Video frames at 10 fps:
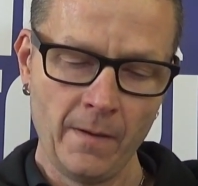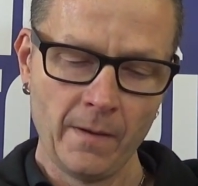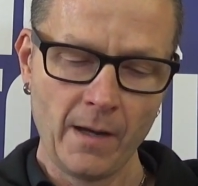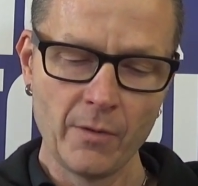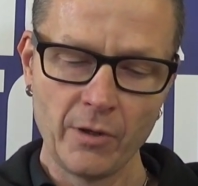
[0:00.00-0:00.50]

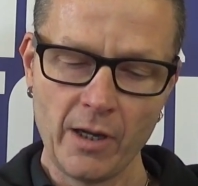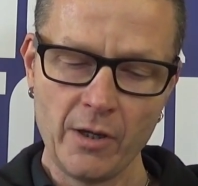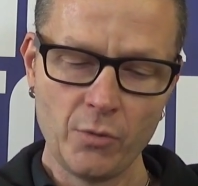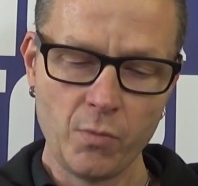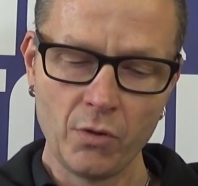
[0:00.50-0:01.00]
Counting
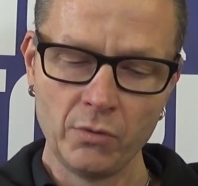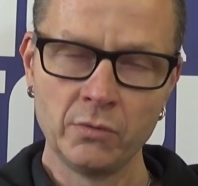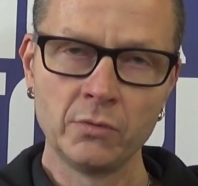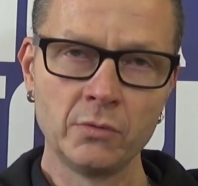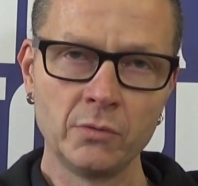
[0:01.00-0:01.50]
each one
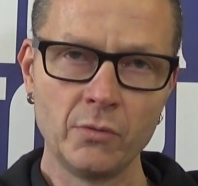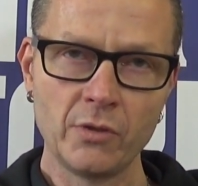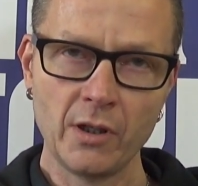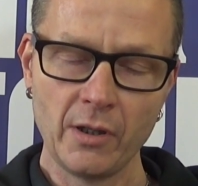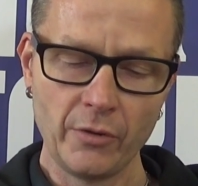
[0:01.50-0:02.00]

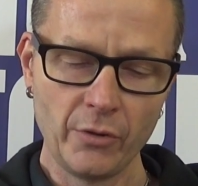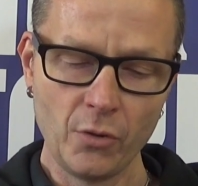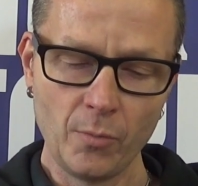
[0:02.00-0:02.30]
until there are no